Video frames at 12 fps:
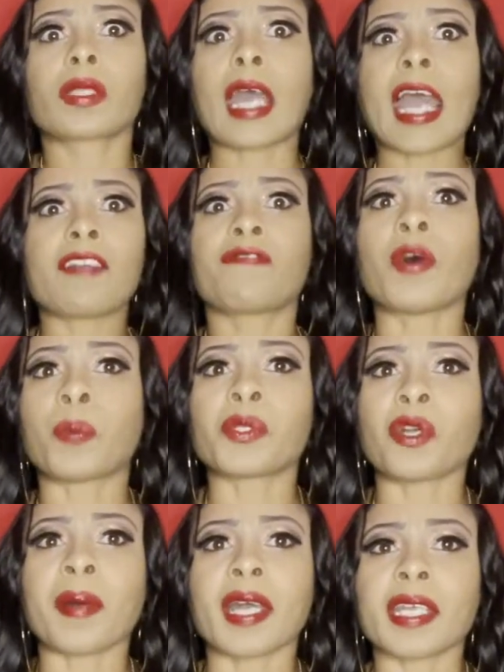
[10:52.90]
I ain't fuck with
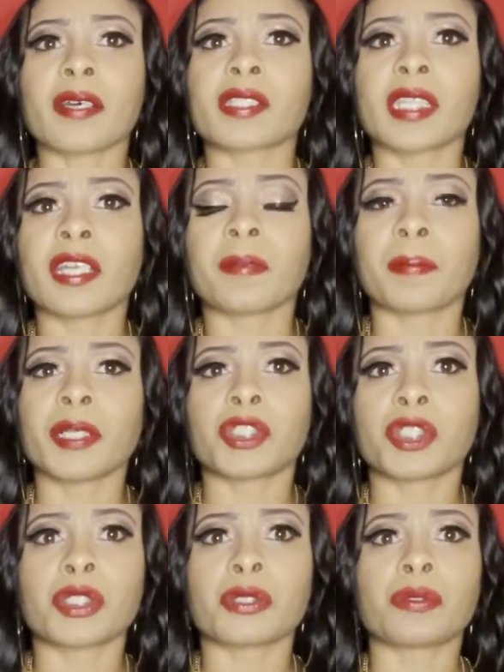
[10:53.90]
nobody else here
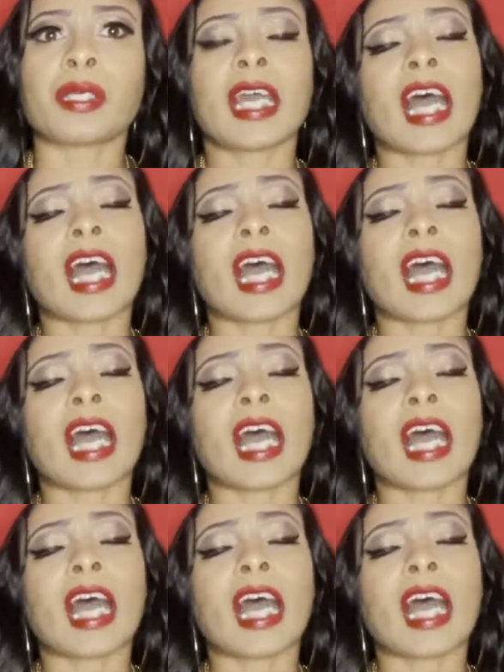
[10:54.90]
but you.